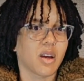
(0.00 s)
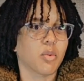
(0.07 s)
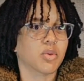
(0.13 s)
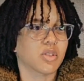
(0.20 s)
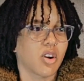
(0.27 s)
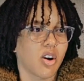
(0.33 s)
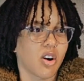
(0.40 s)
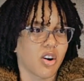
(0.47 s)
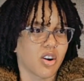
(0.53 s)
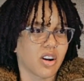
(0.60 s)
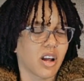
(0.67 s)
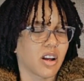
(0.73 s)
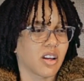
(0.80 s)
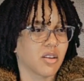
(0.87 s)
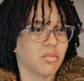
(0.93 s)
It was
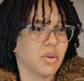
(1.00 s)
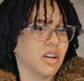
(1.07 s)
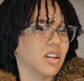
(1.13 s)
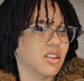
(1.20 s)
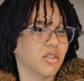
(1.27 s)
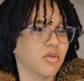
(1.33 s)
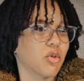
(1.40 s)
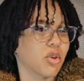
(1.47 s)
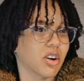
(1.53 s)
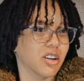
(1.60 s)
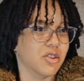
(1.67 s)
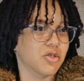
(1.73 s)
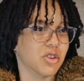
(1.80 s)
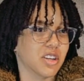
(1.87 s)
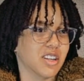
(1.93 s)
hard. I competed in the
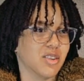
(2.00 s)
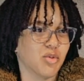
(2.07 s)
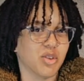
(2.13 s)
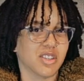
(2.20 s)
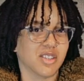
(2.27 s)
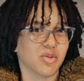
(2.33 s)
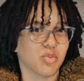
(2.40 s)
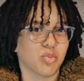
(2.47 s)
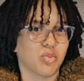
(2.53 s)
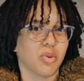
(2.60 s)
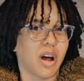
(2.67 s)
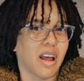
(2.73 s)
400, which is,